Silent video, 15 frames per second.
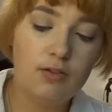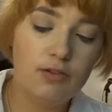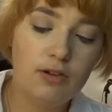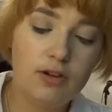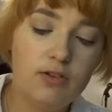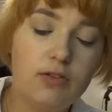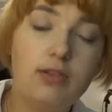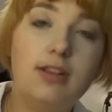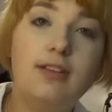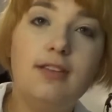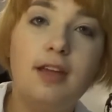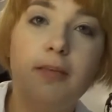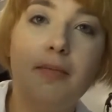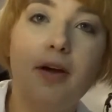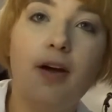just on the
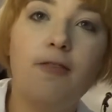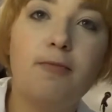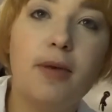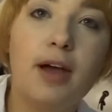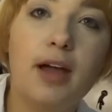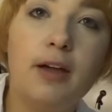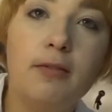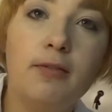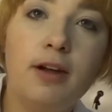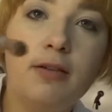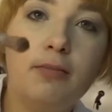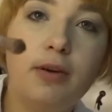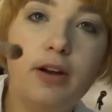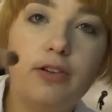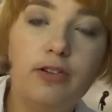tip of my
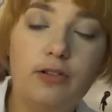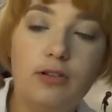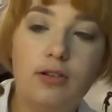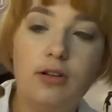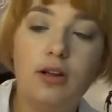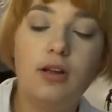round brush.